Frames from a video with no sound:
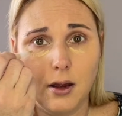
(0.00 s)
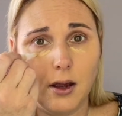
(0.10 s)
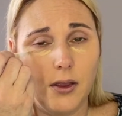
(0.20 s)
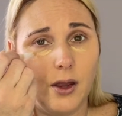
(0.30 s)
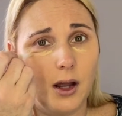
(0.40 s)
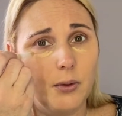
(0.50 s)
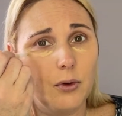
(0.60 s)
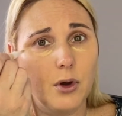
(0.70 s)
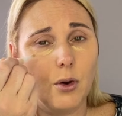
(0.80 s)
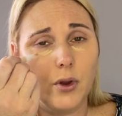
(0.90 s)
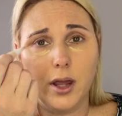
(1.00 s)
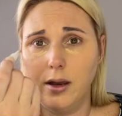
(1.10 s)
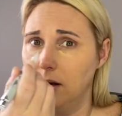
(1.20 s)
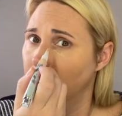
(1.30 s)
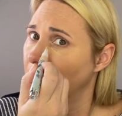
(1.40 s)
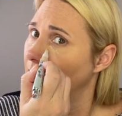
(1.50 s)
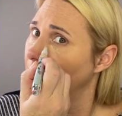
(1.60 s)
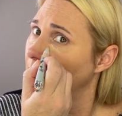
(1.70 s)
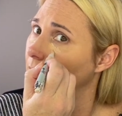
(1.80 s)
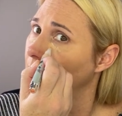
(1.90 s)
and then I will go in
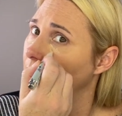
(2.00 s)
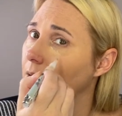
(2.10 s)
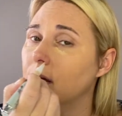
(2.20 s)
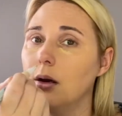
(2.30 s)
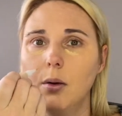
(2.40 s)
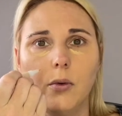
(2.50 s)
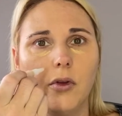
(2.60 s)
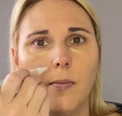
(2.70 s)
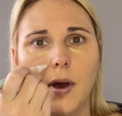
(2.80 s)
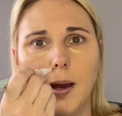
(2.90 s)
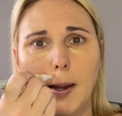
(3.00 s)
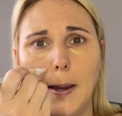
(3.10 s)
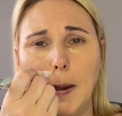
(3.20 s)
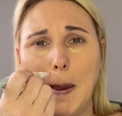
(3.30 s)
with my